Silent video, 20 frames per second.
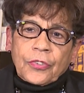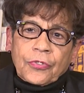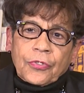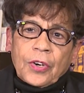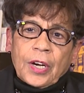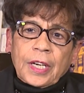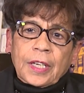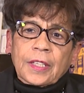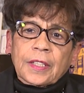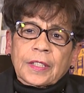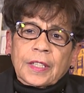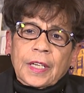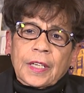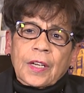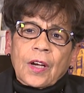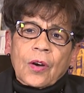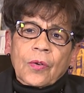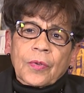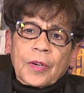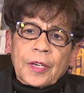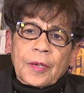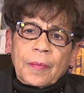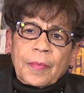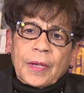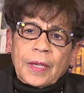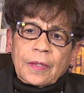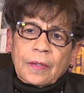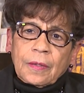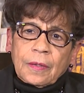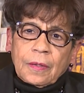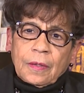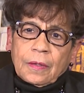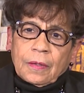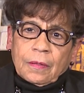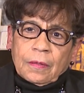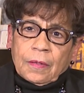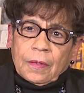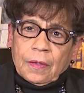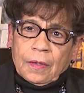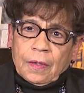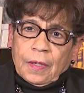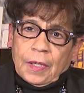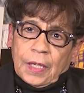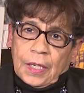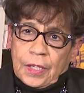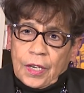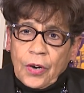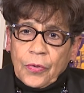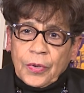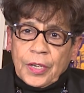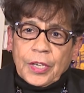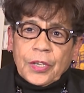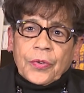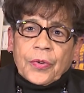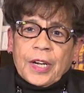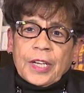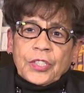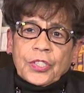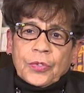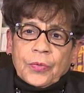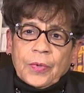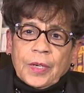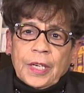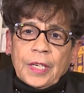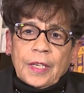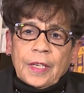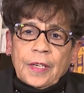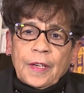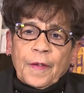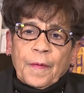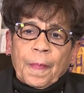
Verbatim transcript: Franklin had already been, he had already graduated.